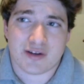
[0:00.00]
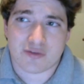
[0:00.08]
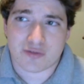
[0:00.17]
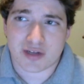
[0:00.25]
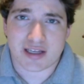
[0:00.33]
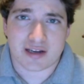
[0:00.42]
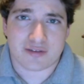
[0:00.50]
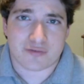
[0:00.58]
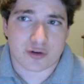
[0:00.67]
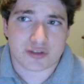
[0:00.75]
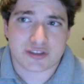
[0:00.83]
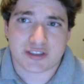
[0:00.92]
Really
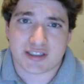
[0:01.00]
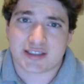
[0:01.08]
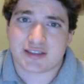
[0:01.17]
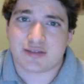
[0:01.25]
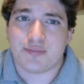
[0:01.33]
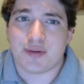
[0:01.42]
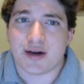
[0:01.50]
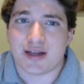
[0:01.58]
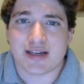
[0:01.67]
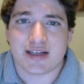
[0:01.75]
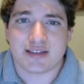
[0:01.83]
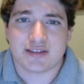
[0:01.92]
unfortunate,
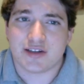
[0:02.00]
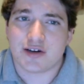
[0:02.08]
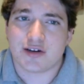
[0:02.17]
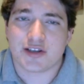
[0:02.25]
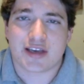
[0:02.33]
but you